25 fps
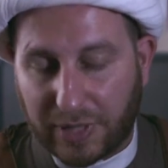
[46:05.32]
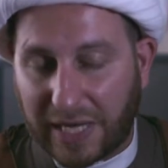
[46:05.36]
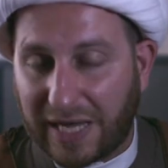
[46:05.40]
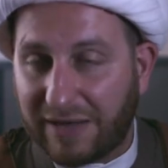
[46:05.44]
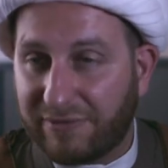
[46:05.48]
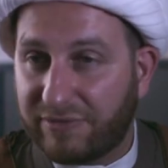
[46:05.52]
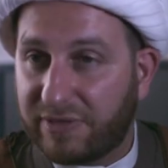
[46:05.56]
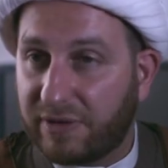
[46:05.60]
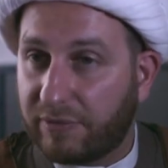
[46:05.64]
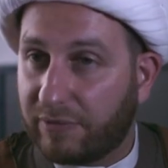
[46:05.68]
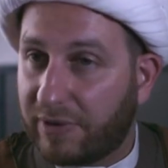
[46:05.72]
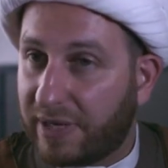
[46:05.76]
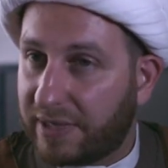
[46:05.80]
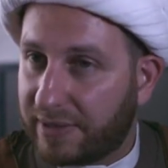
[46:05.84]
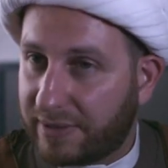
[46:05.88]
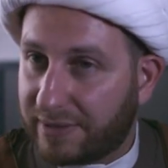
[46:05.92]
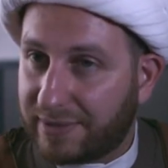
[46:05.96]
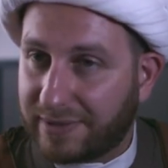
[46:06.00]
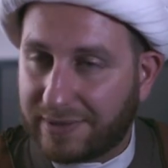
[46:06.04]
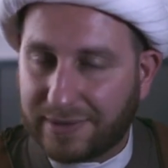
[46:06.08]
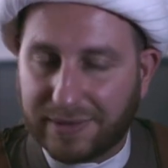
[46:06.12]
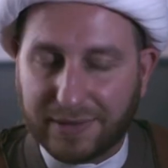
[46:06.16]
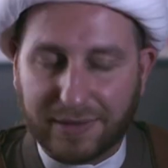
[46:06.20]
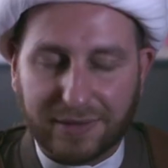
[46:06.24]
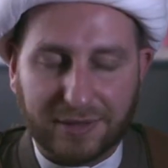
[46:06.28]
have
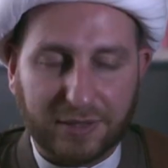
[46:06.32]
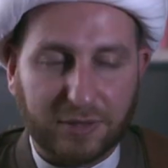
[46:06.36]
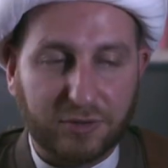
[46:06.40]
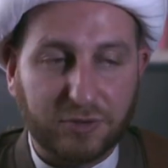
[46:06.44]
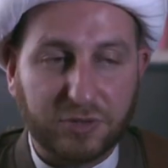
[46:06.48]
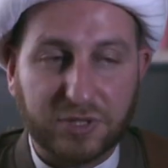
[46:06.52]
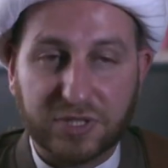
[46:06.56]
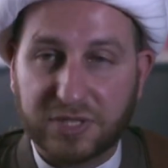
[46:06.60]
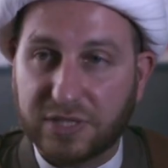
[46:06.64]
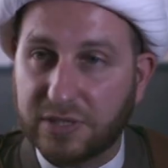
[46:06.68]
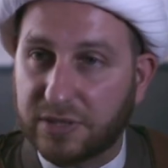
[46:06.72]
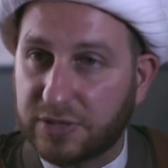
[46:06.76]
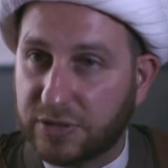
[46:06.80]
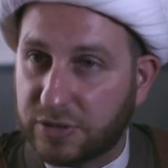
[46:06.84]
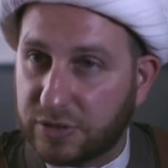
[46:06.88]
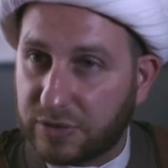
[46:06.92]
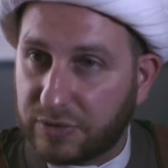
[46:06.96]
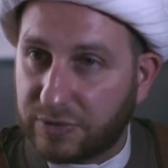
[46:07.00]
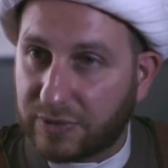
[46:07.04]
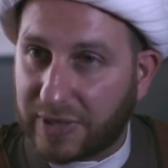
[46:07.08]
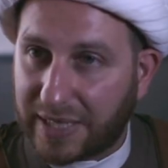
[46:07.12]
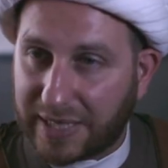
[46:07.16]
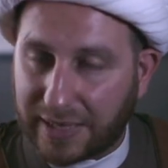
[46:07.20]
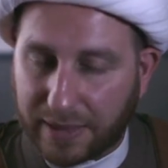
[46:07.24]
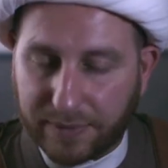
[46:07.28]
the good skills
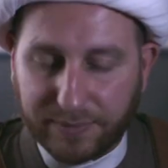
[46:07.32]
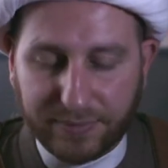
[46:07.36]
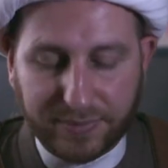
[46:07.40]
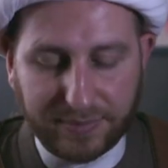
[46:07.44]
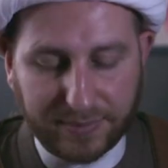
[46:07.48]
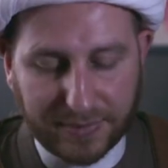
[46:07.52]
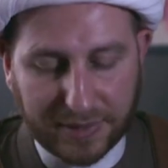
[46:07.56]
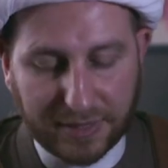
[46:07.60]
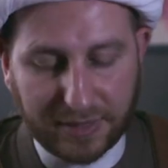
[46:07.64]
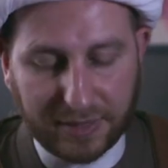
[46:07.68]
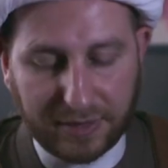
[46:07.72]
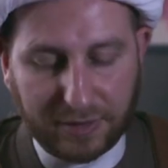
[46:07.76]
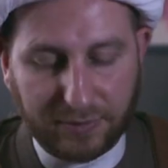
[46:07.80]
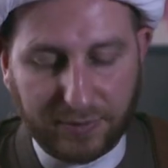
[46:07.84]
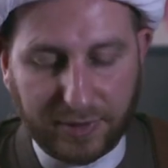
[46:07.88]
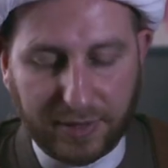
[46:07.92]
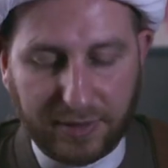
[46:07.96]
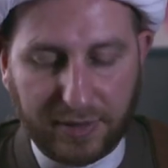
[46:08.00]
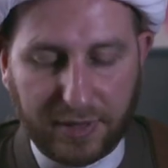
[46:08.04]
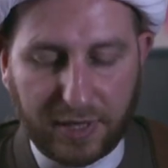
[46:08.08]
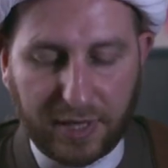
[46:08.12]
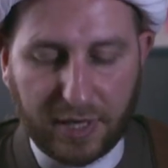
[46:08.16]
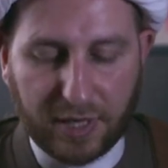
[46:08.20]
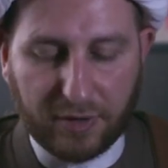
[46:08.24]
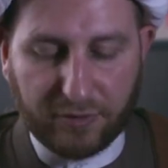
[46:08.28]
to write up, they need to.
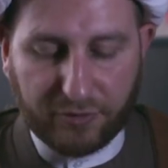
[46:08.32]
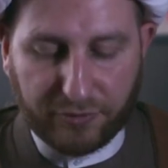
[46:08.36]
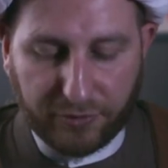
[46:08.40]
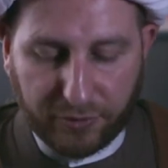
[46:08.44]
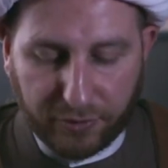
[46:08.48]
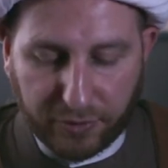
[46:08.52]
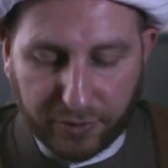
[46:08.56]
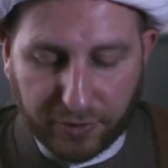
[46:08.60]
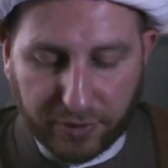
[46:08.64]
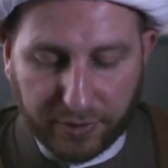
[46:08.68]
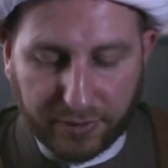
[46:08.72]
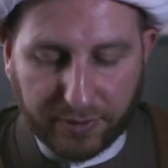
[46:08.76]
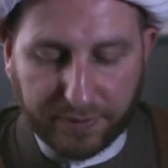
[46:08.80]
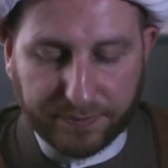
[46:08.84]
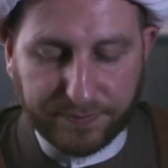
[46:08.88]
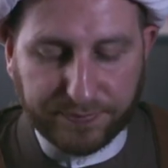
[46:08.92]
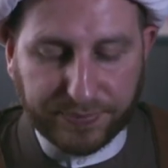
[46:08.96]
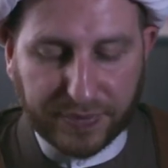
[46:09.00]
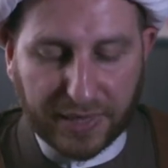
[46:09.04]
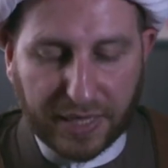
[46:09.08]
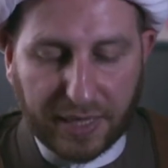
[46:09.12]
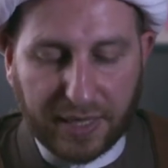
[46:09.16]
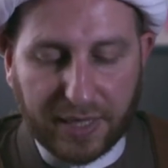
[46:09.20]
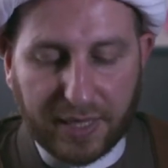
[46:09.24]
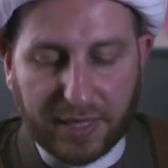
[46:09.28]
4th,
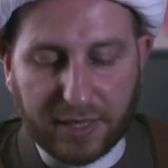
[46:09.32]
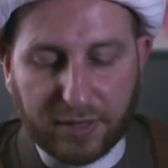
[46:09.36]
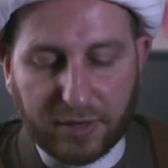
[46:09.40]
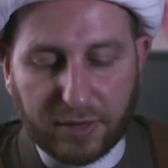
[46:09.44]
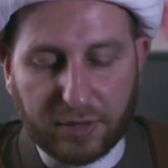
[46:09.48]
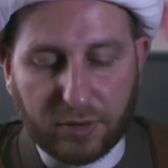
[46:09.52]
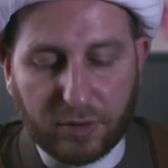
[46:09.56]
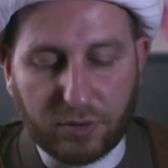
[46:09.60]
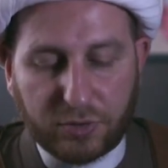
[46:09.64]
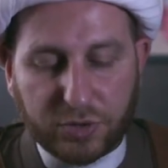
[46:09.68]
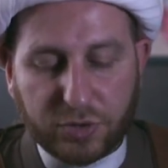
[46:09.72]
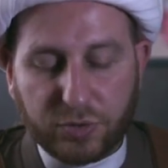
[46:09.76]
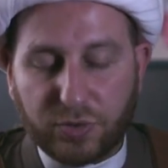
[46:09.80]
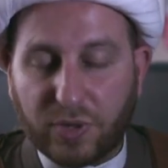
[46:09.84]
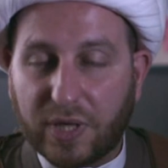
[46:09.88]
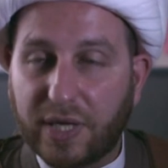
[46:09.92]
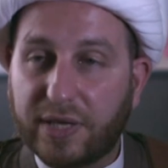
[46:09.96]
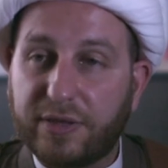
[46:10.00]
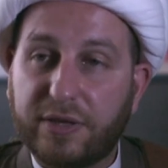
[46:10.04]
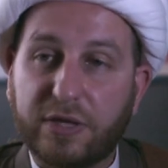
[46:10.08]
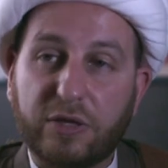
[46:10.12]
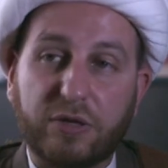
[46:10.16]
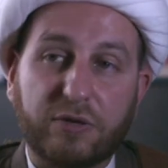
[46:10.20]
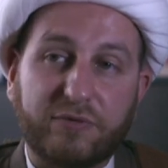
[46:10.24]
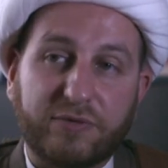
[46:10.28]
those who are
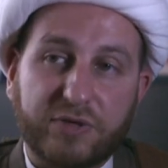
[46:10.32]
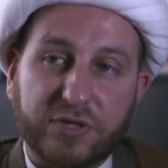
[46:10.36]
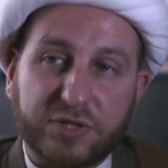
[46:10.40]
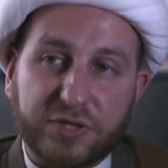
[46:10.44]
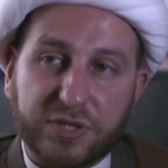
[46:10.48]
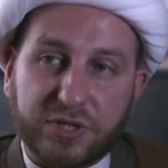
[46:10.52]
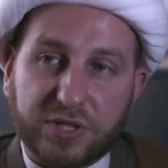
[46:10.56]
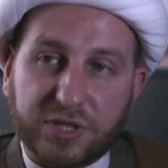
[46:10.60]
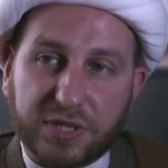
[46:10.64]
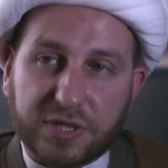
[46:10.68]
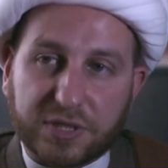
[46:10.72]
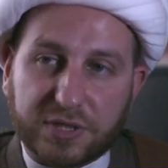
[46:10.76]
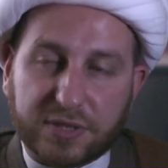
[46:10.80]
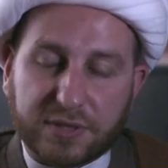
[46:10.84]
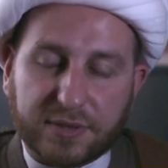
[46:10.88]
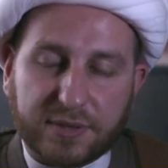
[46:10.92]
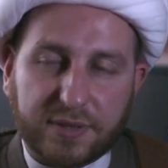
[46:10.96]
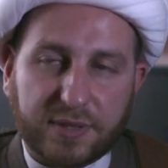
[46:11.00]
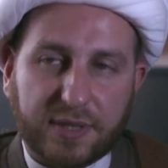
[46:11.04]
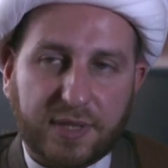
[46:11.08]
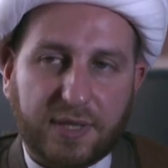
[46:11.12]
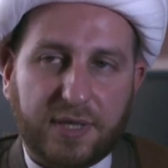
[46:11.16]
at the universities.